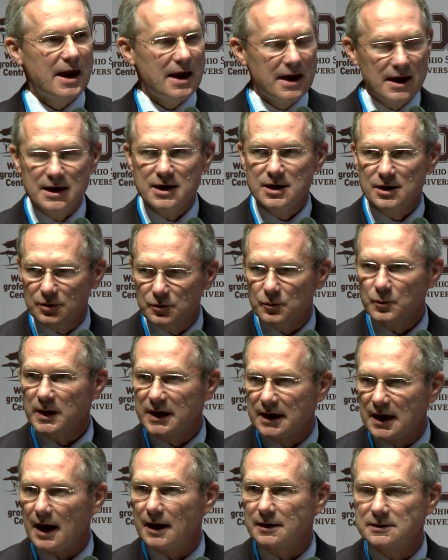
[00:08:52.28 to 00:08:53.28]
Here we
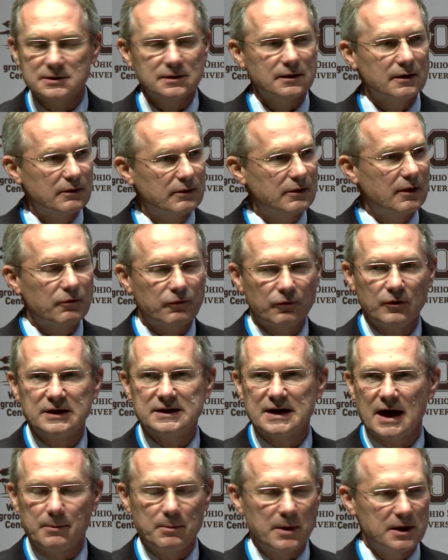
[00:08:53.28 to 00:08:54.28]
get the 3
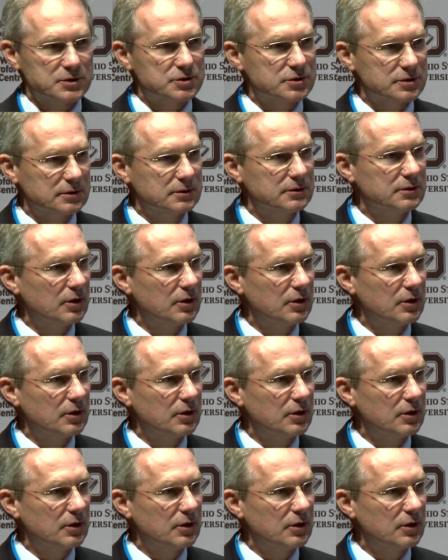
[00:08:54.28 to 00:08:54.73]
dimension